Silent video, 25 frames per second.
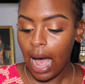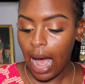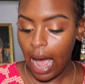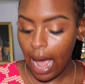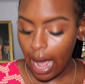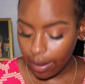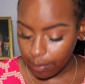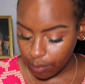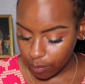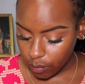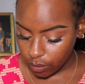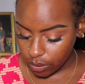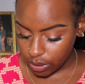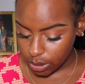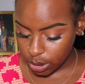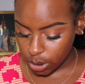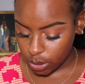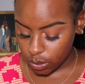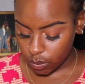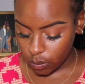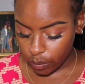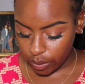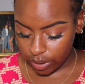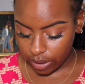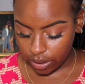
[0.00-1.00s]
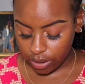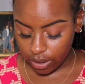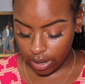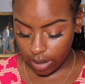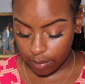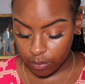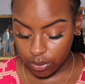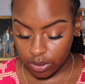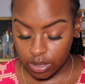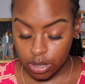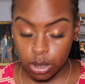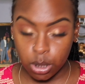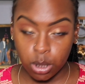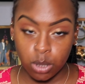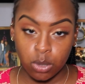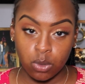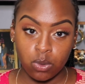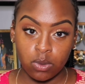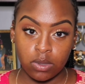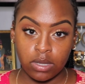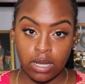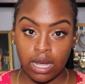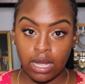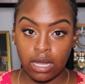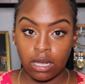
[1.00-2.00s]
I'm going to
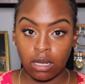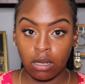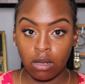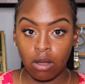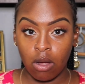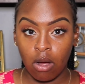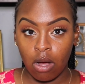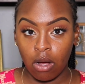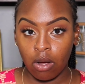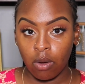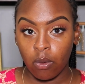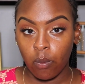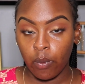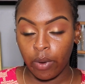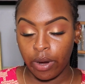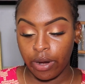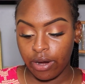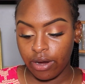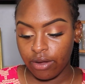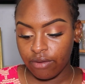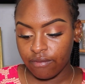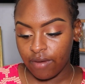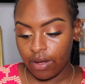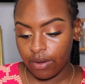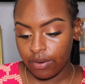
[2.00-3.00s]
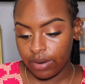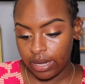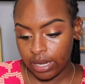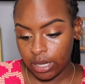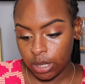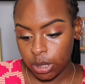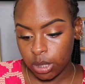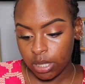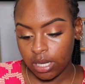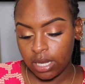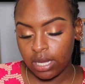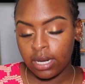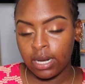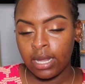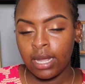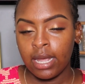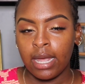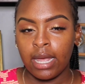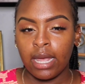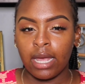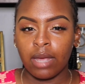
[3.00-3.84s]
choose a long wearing foundation,